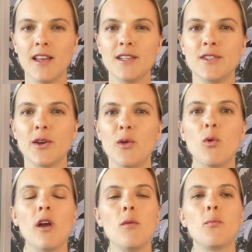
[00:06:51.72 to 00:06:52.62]
So
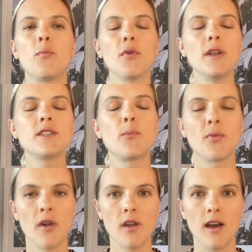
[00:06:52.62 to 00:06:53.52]
what print
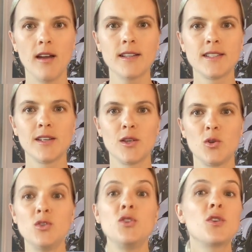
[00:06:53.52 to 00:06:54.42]
product
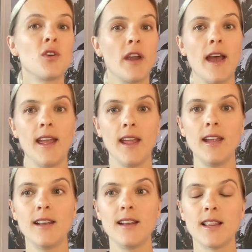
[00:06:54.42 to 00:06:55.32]
could you
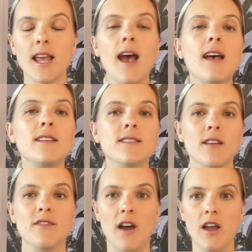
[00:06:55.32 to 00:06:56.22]
create that has
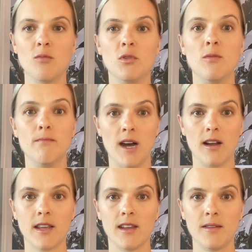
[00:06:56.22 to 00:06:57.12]
a viable
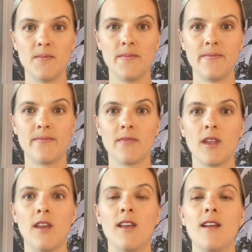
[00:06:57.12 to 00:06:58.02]
market?
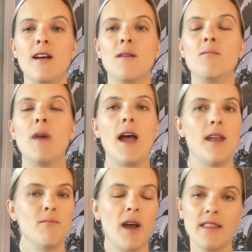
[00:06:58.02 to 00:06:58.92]

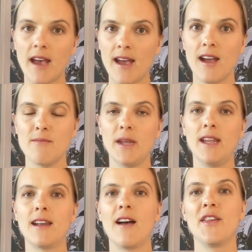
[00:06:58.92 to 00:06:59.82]
And by that, I
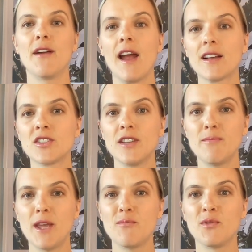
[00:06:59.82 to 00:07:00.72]
mean, are there actually
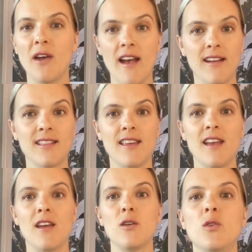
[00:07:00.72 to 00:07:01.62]
people out
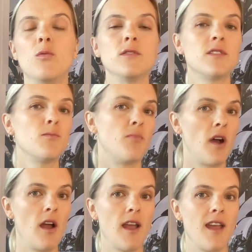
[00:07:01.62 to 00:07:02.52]
there want to
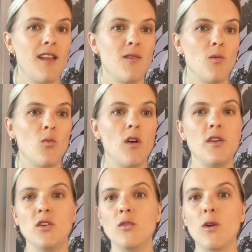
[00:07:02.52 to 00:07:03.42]
buy what
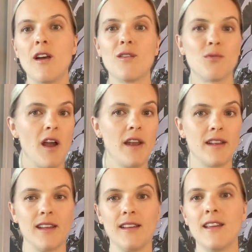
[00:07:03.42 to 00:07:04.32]
you are
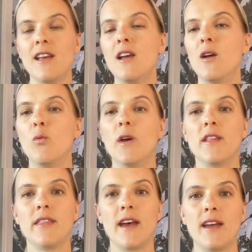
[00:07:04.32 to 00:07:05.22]
writing?
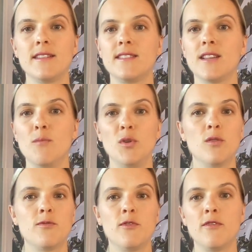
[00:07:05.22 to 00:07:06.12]
Whether that's a
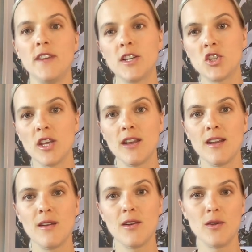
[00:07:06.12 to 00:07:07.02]
beautiful
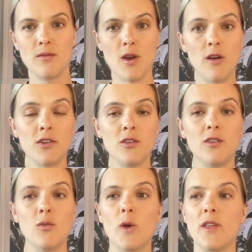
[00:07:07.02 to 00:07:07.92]
fiction
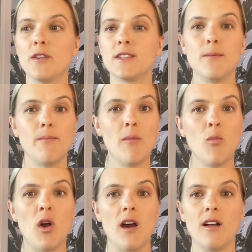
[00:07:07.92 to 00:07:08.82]
novel, whether it's a
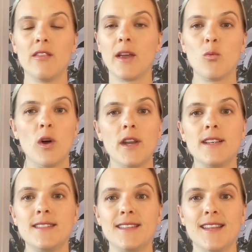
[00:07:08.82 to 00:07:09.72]
memoir, like what
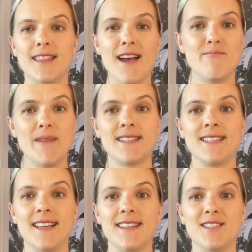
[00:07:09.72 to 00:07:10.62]
is that
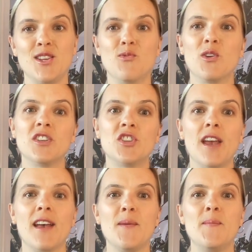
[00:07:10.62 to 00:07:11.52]
message that you want to
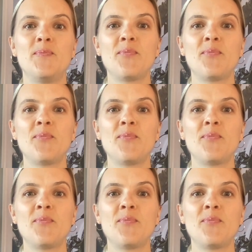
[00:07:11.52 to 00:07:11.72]
share?